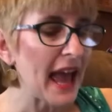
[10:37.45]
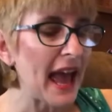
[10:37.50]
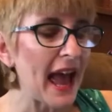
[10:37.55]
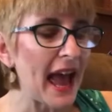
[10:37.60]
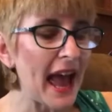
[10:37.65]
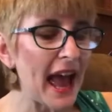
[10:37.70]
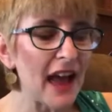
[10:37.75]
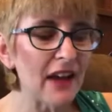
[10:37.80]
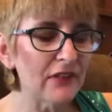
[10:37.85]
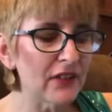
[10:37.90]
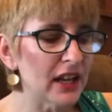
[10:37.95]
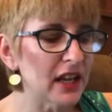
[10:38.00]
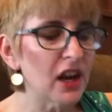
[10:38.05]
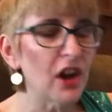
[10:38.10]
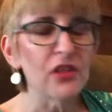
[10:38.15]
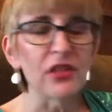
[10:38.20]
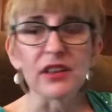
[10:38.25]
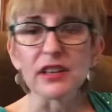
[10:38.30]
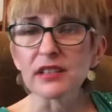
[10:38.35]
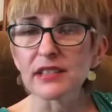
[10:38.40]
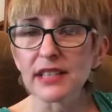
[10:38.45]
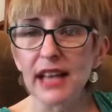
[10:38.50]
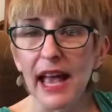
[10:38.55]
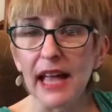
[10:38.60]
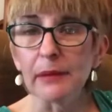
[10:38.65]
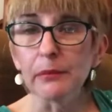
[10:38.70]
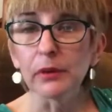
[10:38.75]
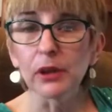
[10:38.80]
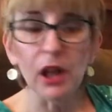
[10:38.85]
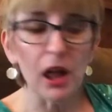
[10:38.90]
having the
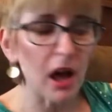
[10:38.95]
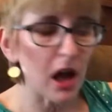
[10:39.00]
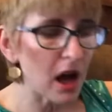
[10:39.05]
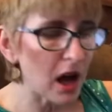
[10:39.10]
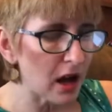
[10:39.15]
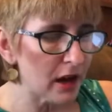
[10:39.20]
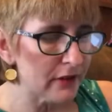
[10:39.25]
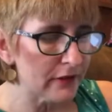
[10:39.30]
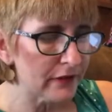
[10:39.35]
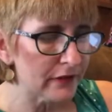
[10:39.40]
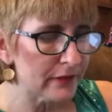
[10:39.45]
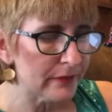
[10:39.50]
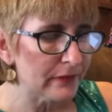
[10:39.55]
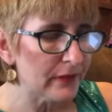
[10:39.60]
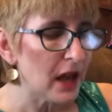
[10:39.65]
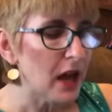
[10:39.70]
same love,